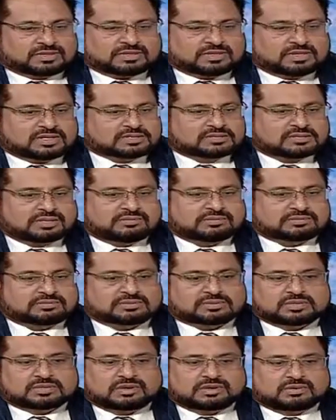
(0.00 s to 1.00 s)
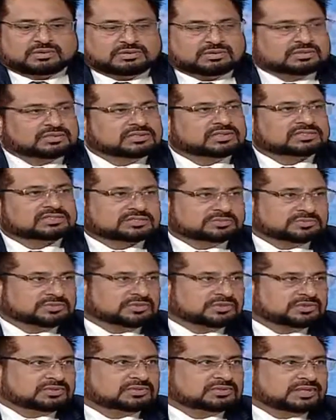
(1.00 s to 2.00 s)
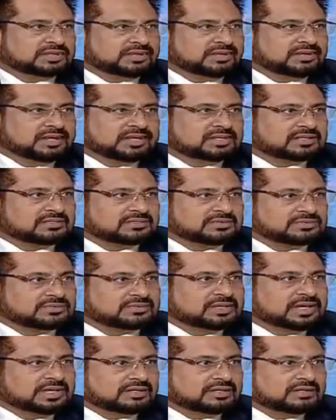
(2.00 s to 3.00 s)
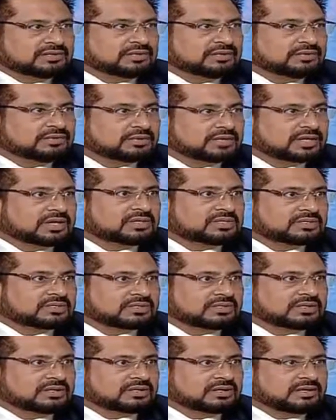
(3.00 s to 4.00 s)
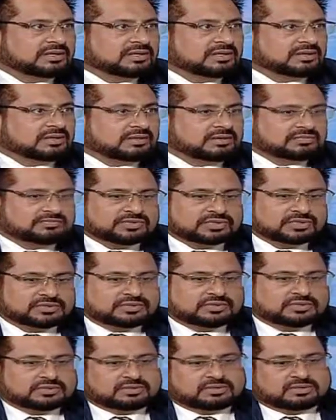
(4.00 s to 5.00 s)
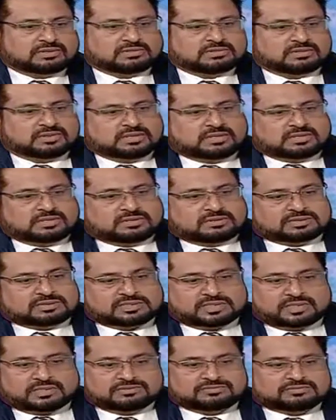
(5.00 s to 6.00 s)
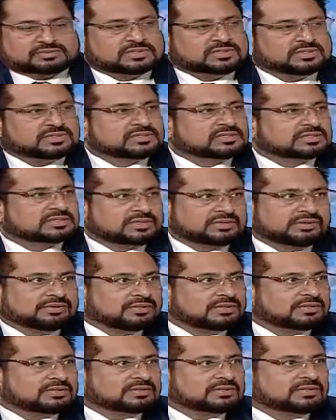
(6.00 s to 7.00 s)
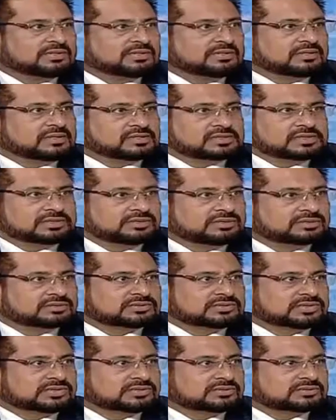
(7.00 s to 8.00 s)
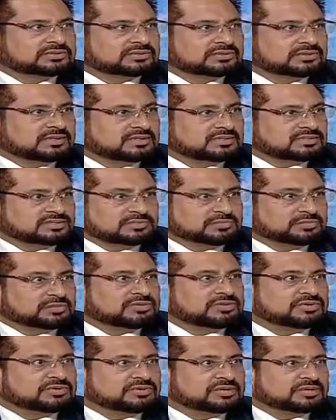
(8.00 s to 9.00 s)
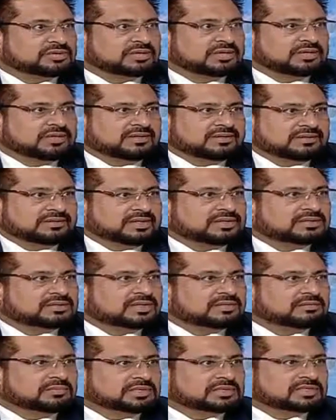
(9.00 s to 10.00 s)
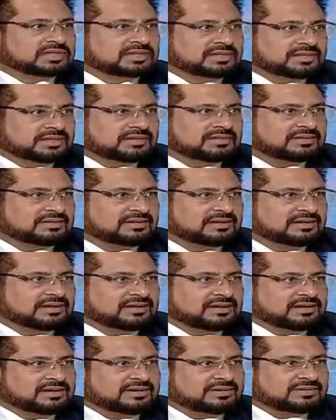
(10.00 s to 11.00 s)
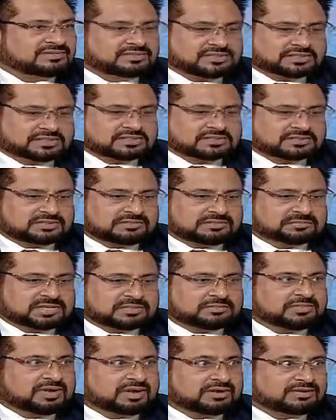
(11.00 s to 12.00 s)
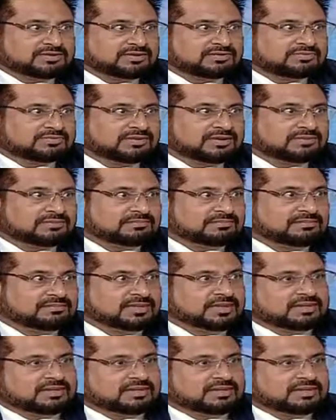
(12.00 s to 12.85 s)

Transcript: got all the sports like you got in your own country with safety, security, resources, support, nothing missing here. And this is my background from